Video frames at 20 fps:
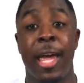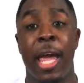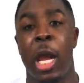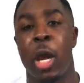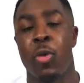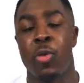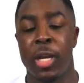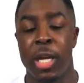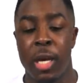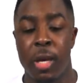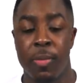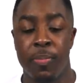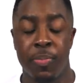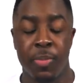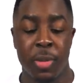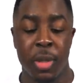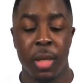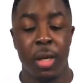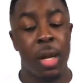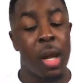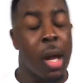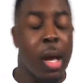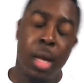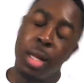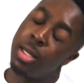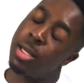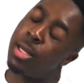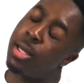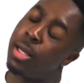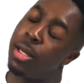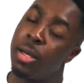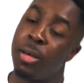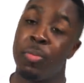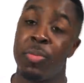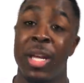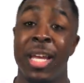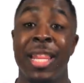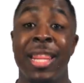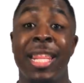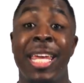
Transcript: 8 area um,